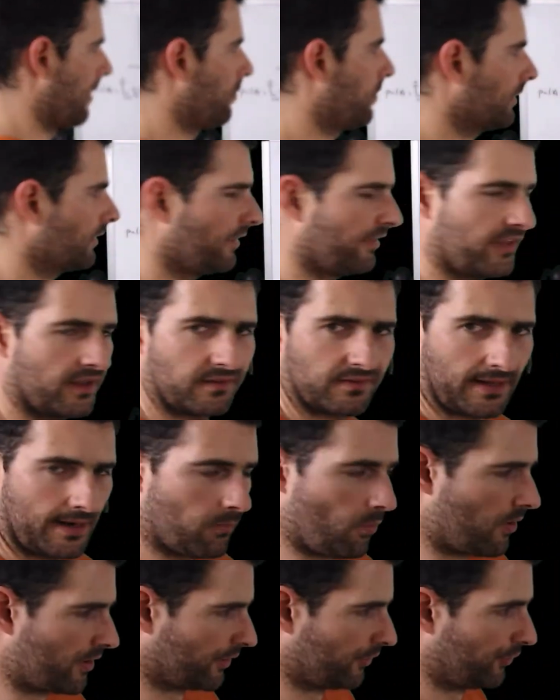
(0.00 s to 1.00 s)
one of the things that I
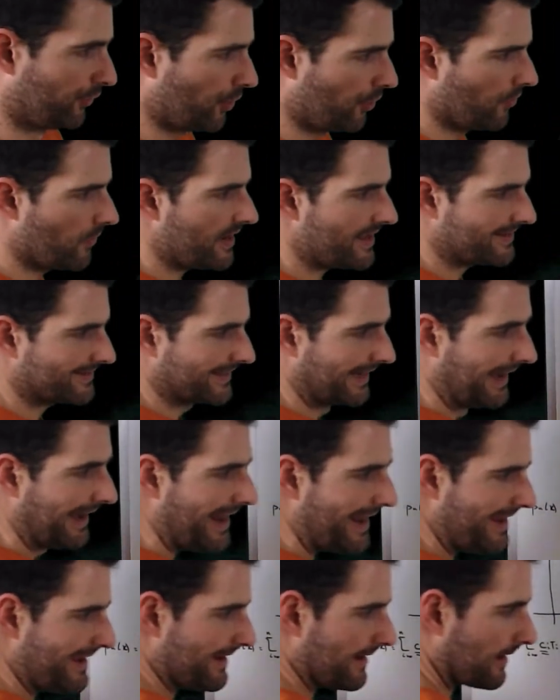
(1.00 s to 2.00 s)
want to do is
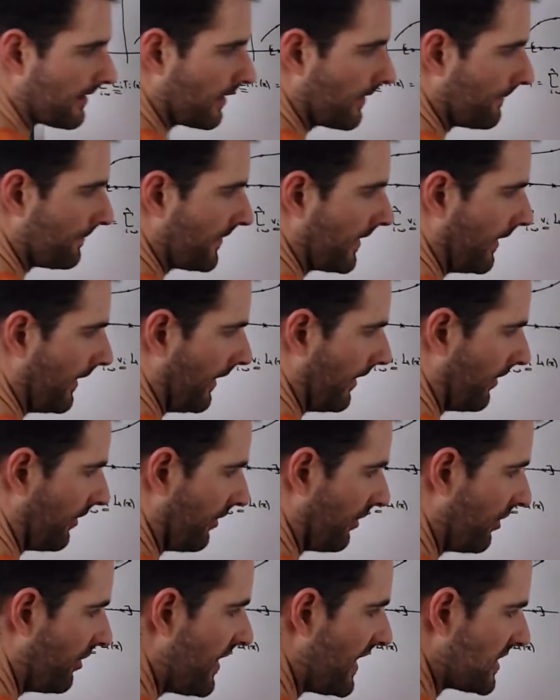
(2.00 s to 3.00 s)
link
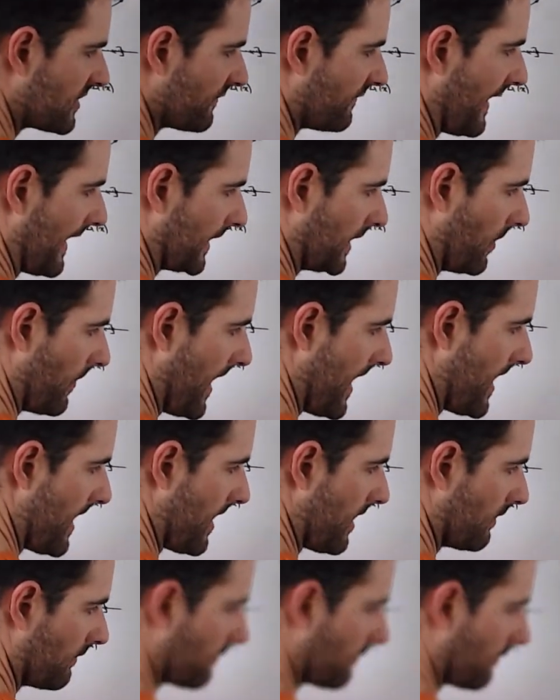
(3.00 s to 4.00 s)
this value
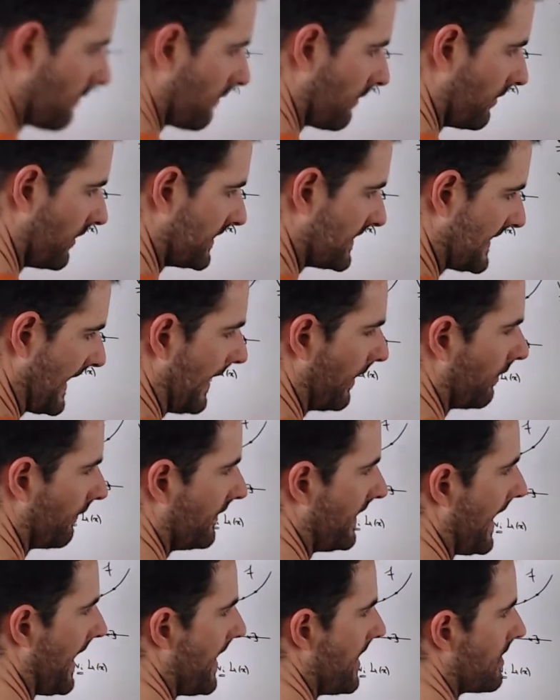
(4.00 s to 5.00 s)
here, the tail of
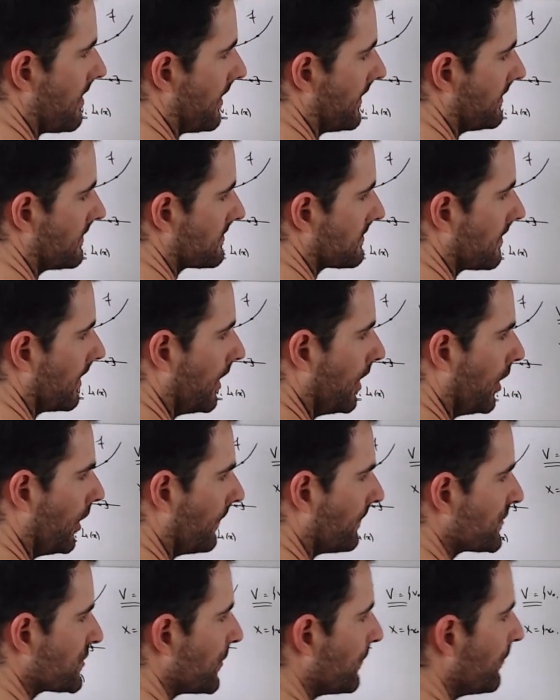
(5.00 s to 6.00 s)
the AIs, to